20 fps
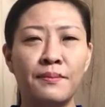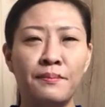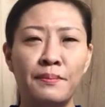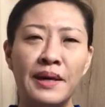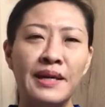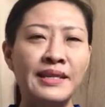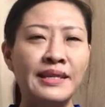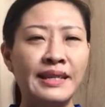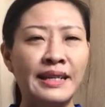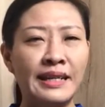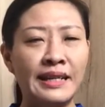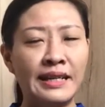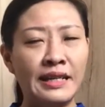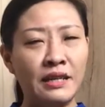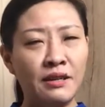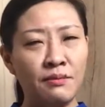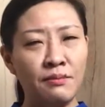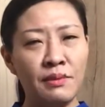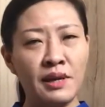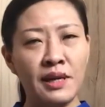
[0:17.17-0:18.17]
Basically,
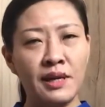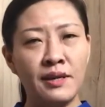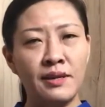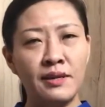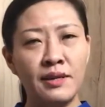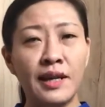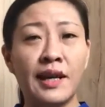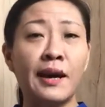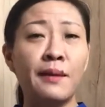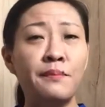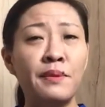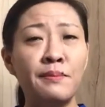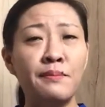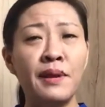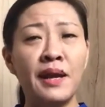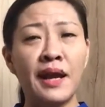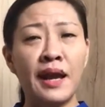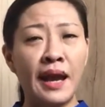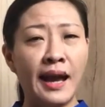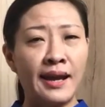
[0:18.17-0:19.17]
it can
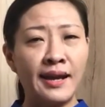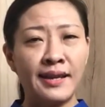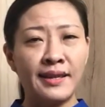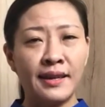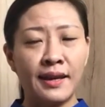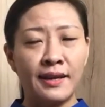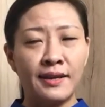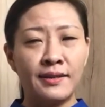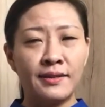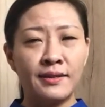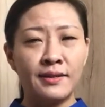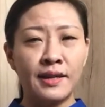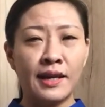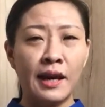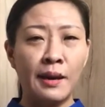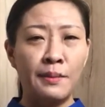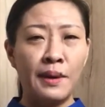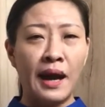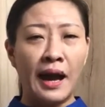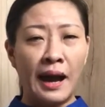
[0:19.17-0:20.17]
mean anything. It
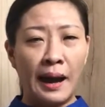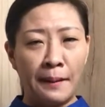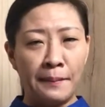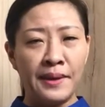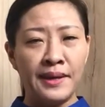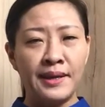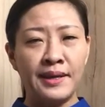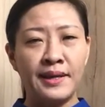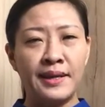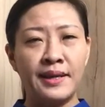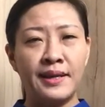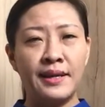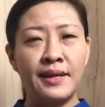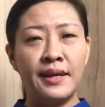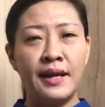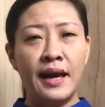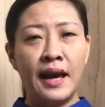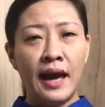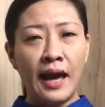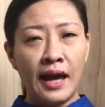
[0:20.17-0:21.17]
can be harmony
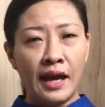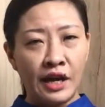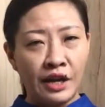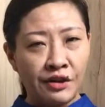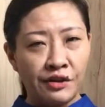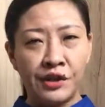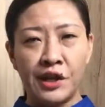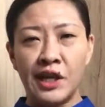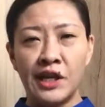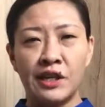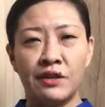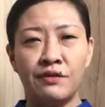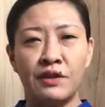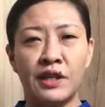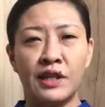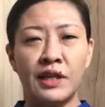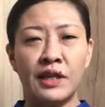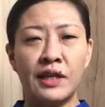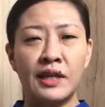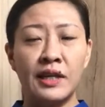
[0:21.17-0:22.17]
and
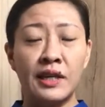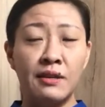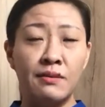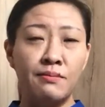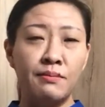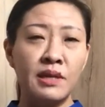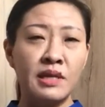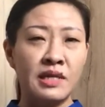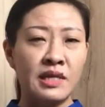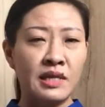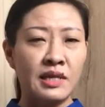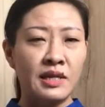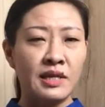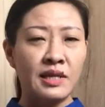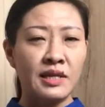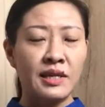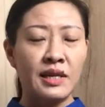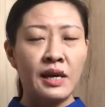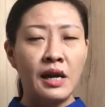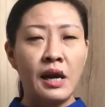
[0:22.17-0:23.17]
creativity in
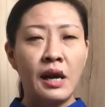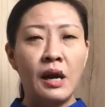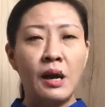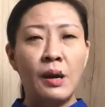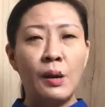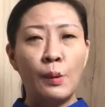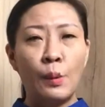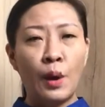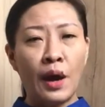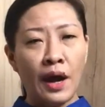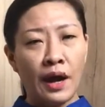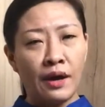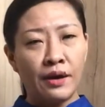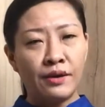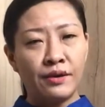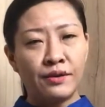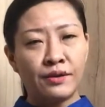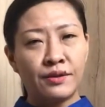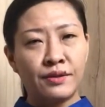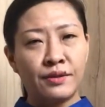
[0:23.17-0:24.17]
business.
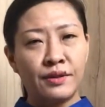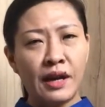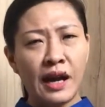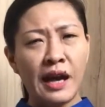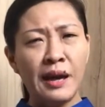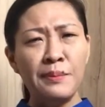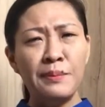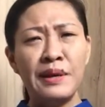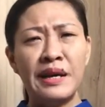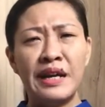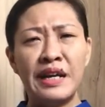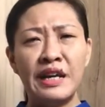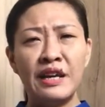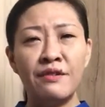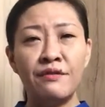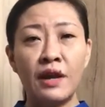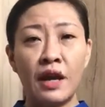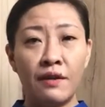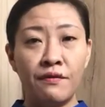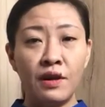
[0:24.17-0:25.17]
Well, I
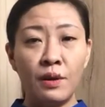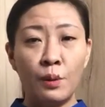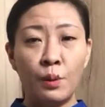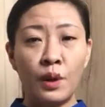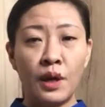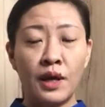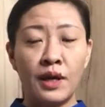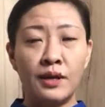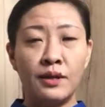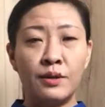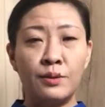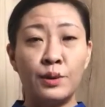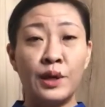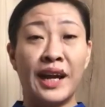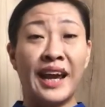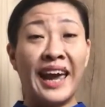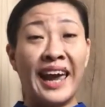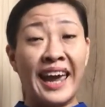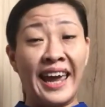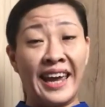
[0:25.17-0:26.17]
believe everyone will
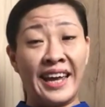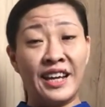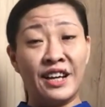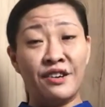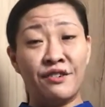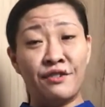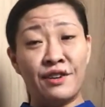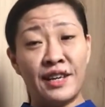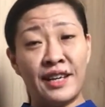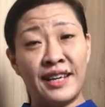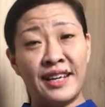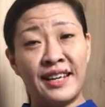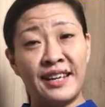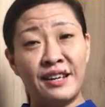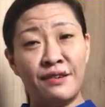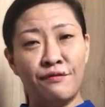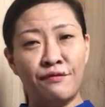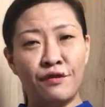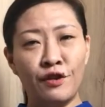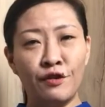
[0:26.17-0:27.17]
get angry,
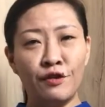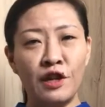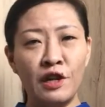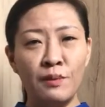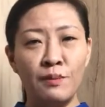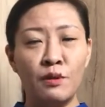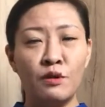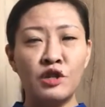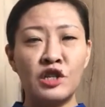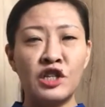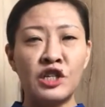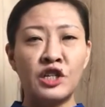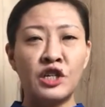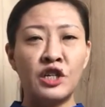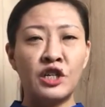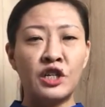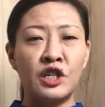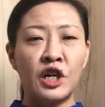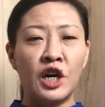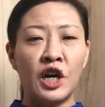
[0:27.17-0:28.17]
feel
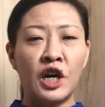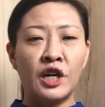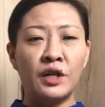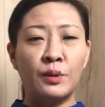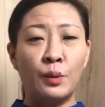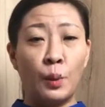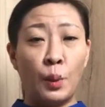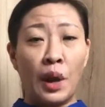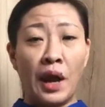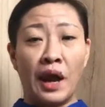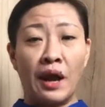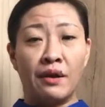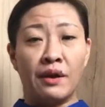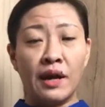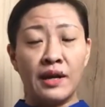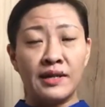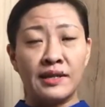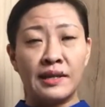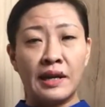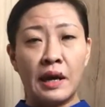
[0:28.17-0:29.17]
emotional, not well
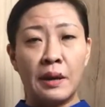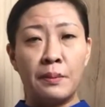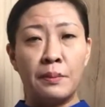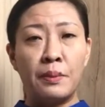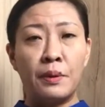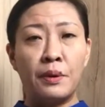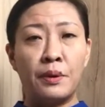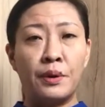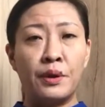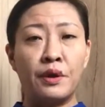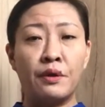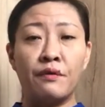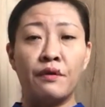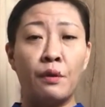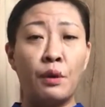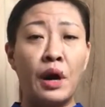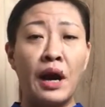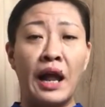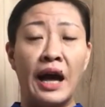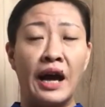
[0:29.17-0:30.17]
at some point of
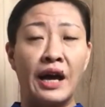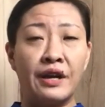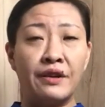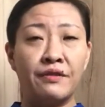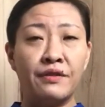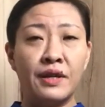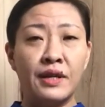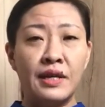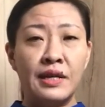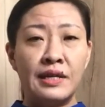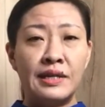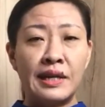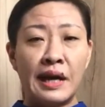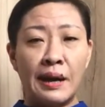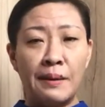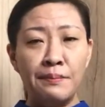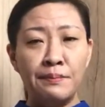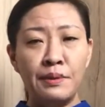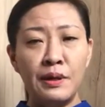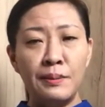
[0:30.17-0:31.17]
our life.
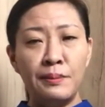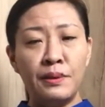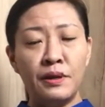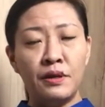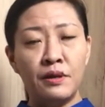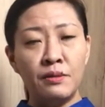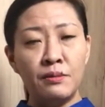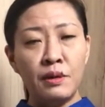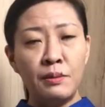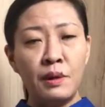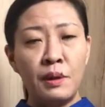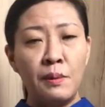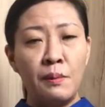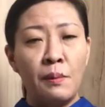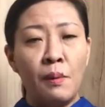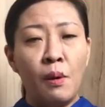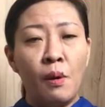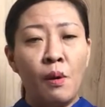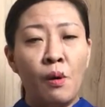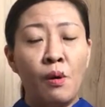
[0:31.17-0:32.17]
Some people may be
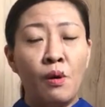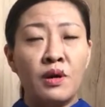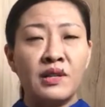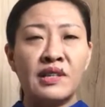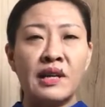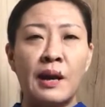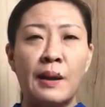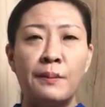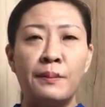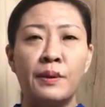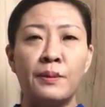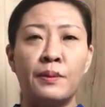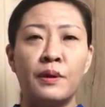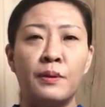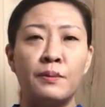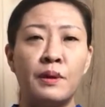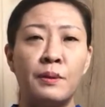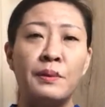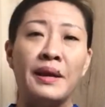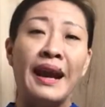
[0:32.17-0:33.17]
more, some people
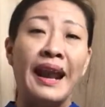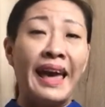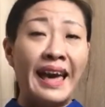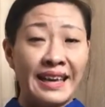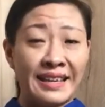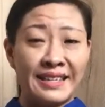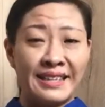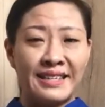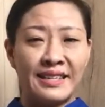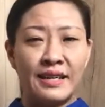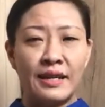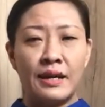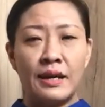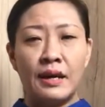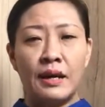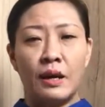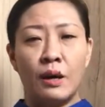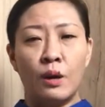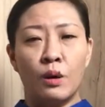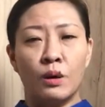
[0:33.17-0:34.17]
may be less.
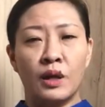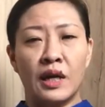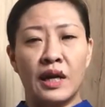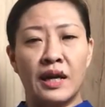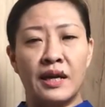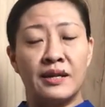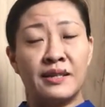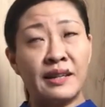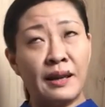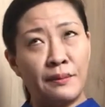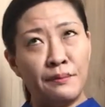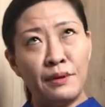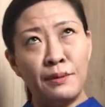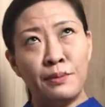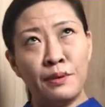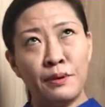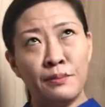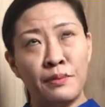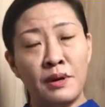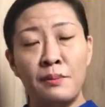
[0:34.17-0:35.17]
Okay, some
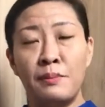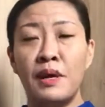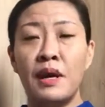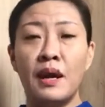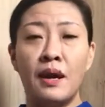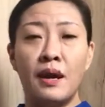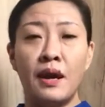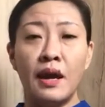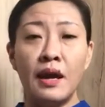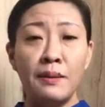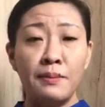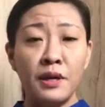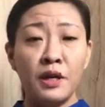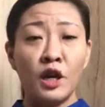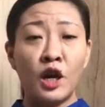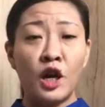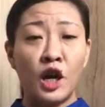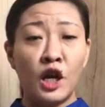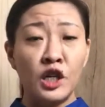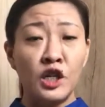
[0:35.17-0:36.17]
people may be able to
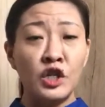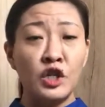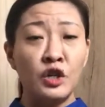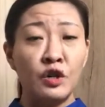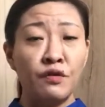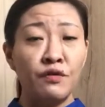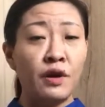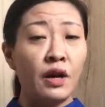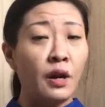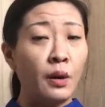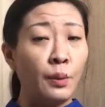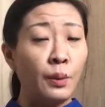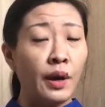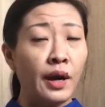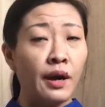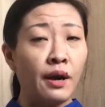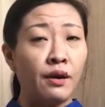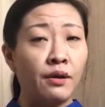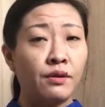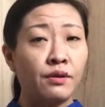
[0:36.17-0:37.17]
control very
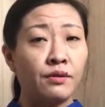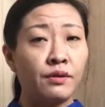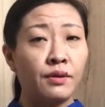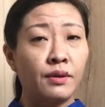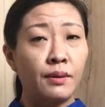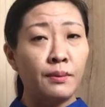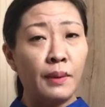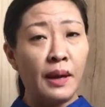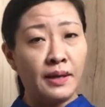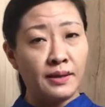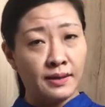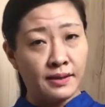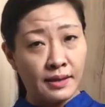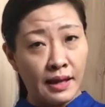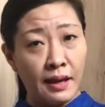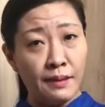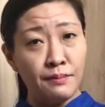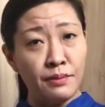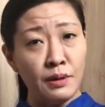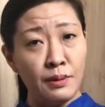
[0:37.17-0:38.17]
well, but
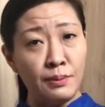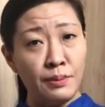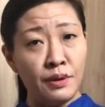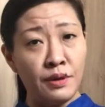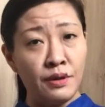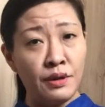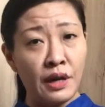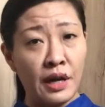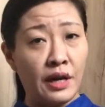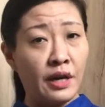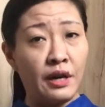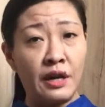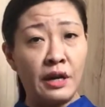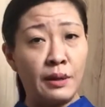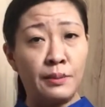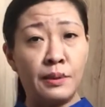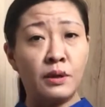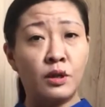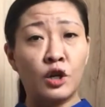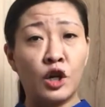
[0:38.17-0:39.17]
some people are not
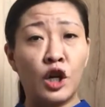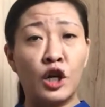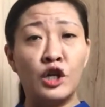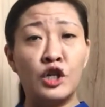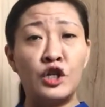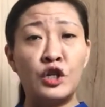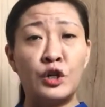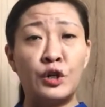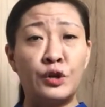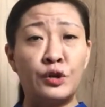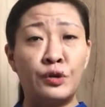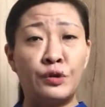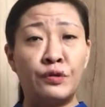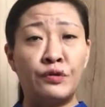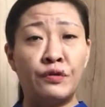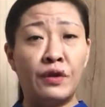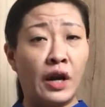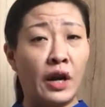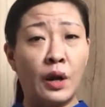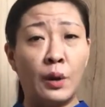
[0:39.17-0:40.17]
able to control
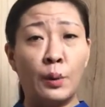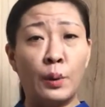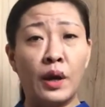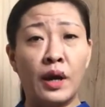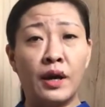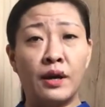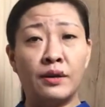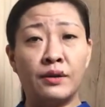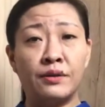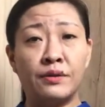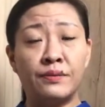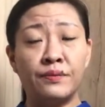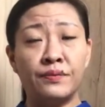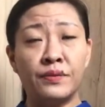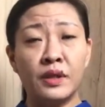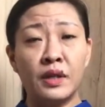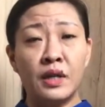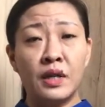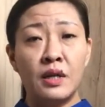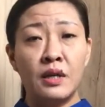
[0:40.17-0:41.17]
very well.
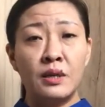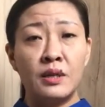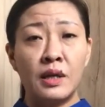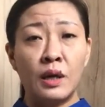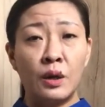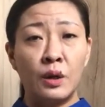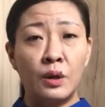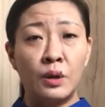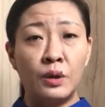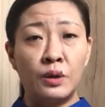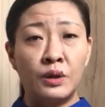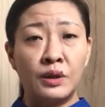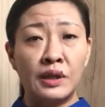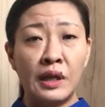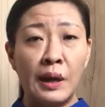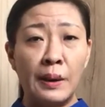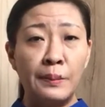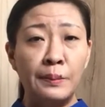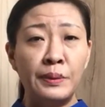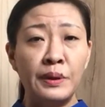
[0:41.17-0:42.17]
So
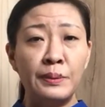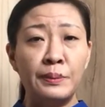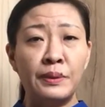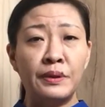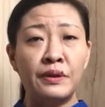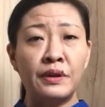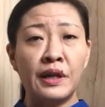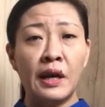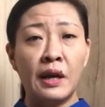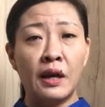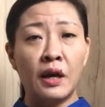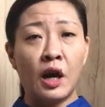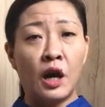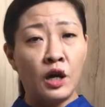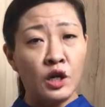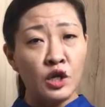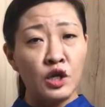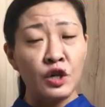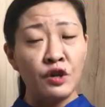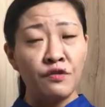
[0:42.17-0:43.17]
some people can
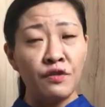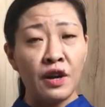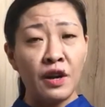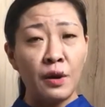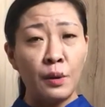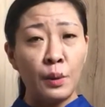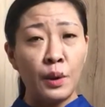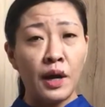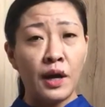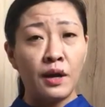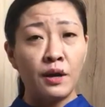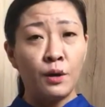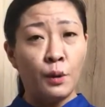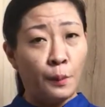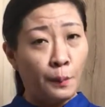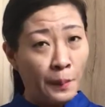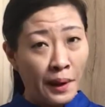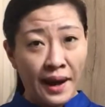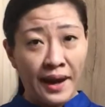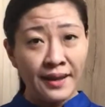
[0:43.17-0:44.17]
control very well,
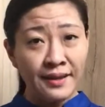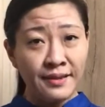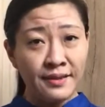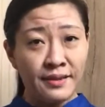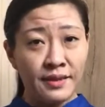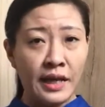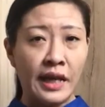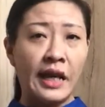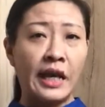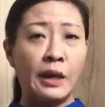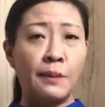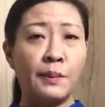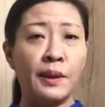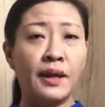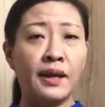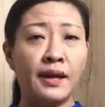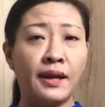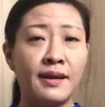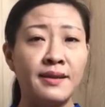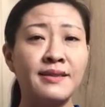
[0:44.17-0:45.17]
but they keep
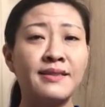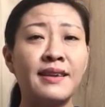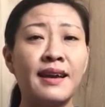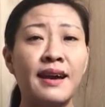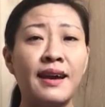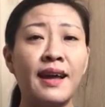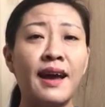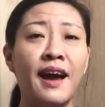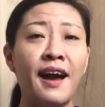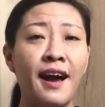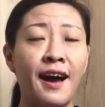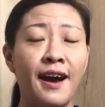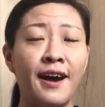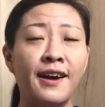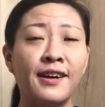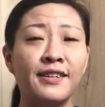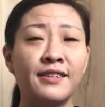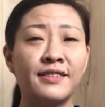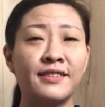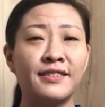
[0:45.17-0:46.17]
it inside their
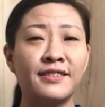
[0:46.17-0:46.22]
heart.